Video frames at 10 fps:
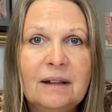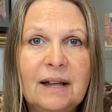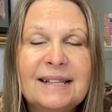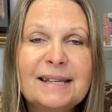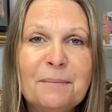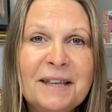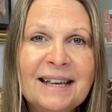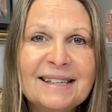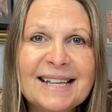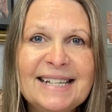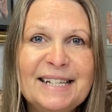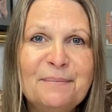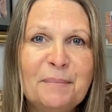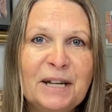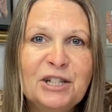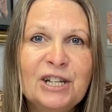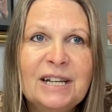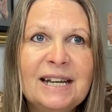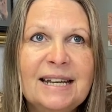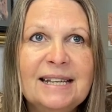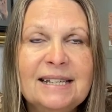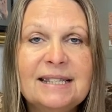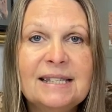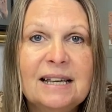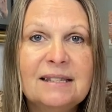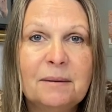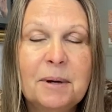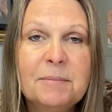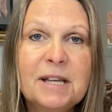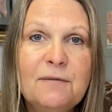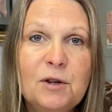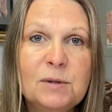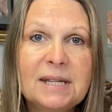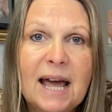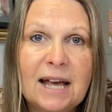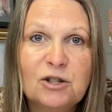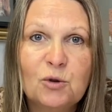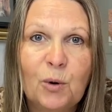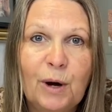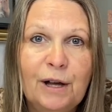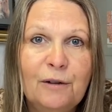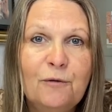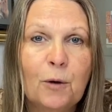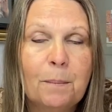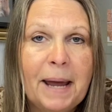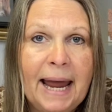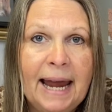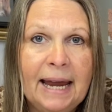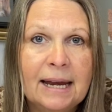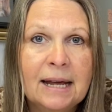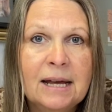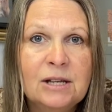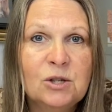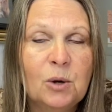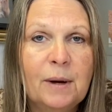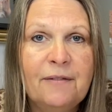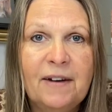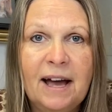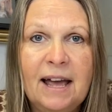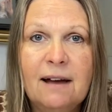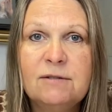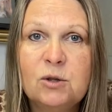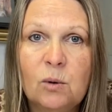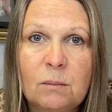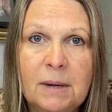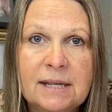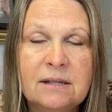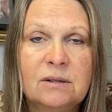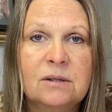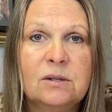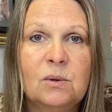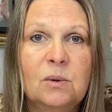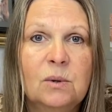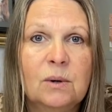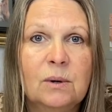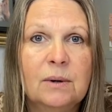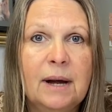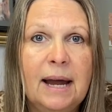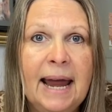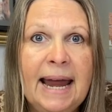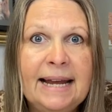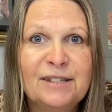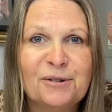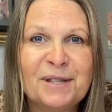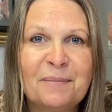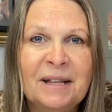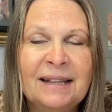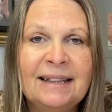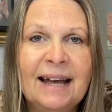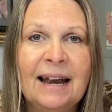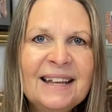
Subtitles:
And something else I didn't mention is sometimes I've used castor oil for pain. So if I have sore muscles or aches or something like that.